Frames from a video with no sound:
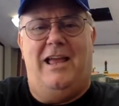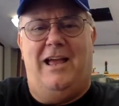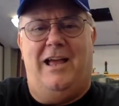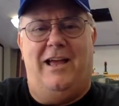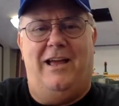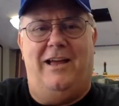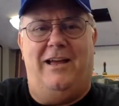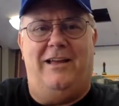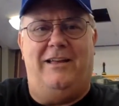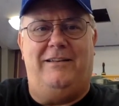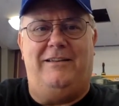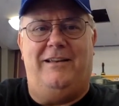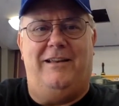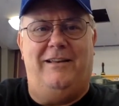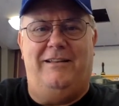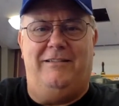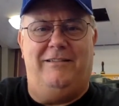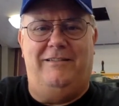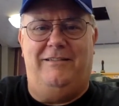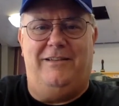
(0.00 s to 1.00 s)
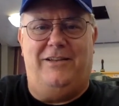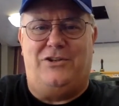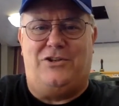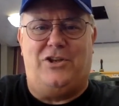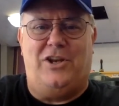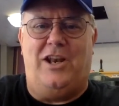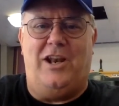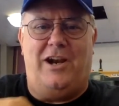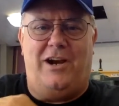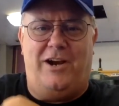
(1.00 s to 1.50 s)
The
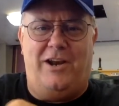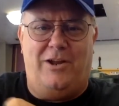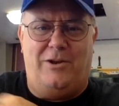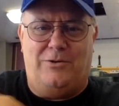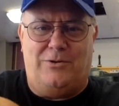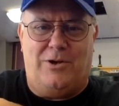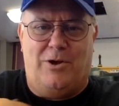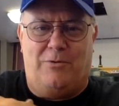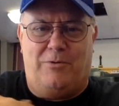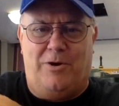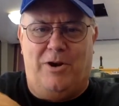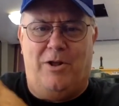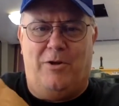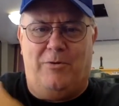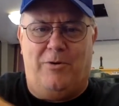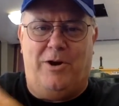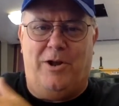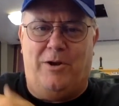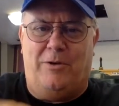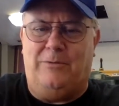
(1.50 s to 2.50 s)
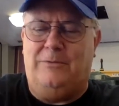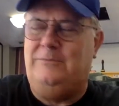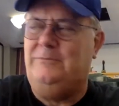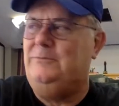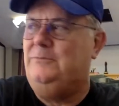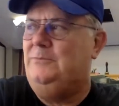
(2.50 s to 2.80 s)
scenario's on and on and on.